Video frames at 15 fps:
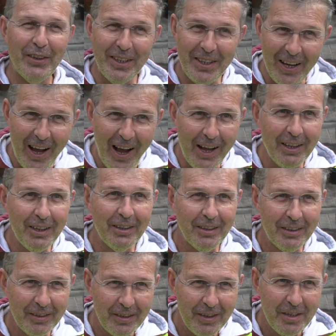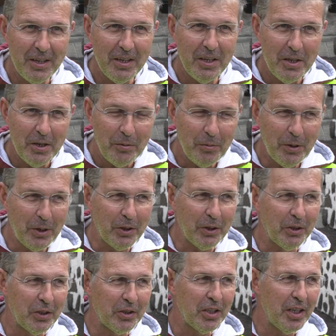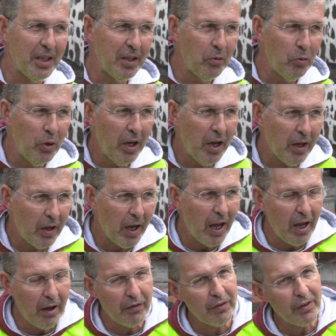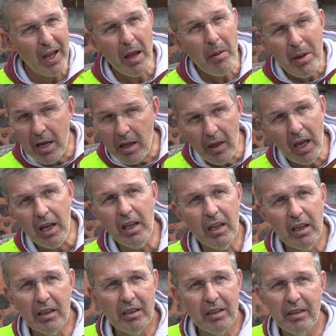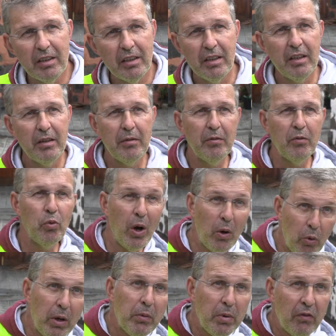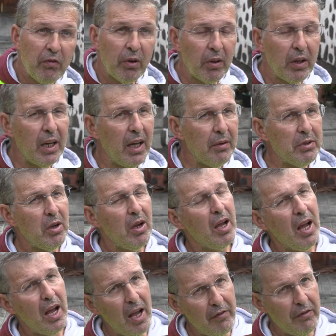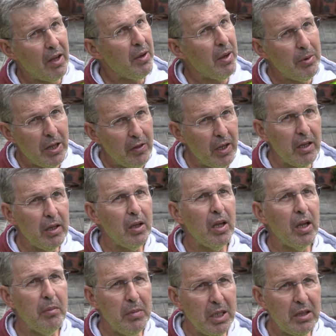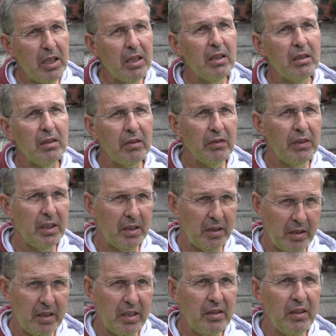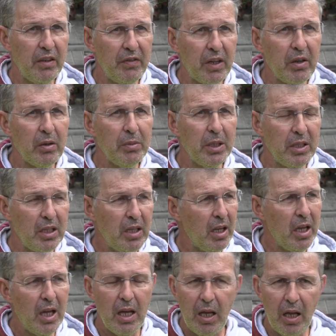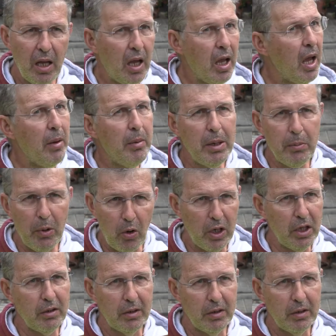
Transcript: Very high. Because uh, we have every day, one week before the eruption, I have every day a meeting of the scientific committee every morning.